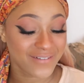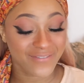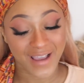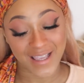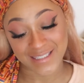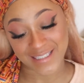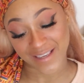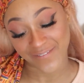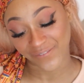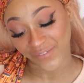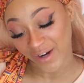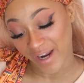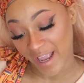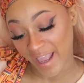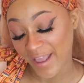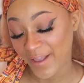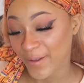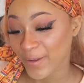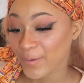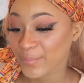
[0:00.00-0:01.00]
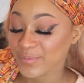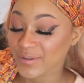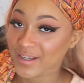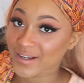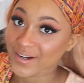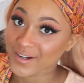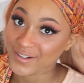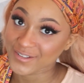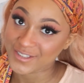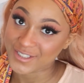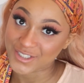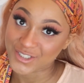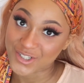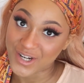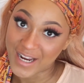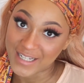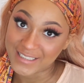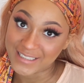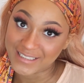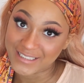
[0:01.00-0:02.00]
of asking for help, your girl just
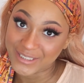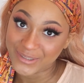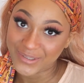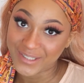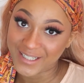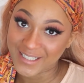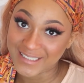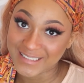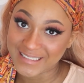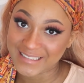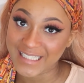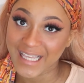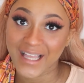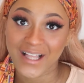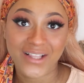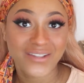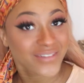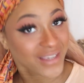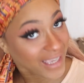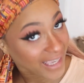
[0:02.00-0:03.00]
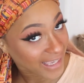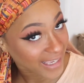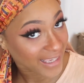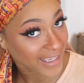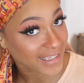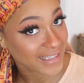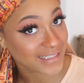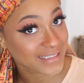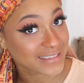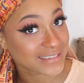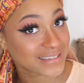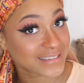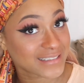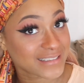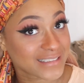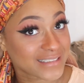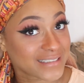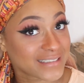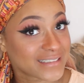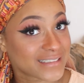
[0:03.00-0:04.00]
tried to do it herself, and
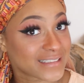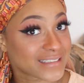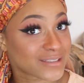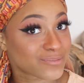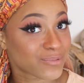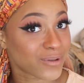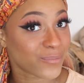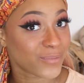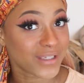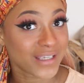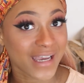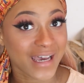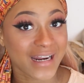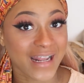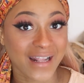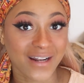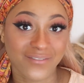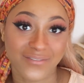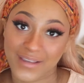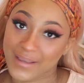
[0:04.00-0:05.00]
this is what we got out of